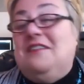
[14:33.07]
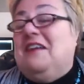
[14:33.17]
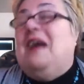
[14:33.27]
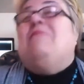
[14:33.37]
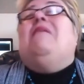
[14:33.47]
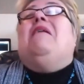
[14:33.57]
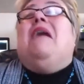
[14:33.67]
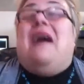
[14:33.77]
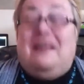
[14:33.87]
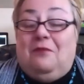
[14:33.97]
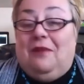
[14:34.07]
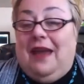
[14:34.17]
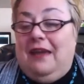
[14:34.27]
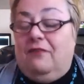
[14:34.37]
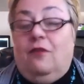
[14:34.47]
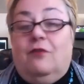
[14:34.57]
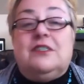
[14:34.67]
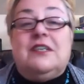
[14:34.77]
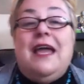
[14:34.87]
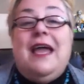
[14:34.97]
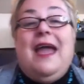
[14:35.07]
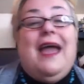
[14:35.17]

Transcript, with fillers: time, I don't like phones. Yeah.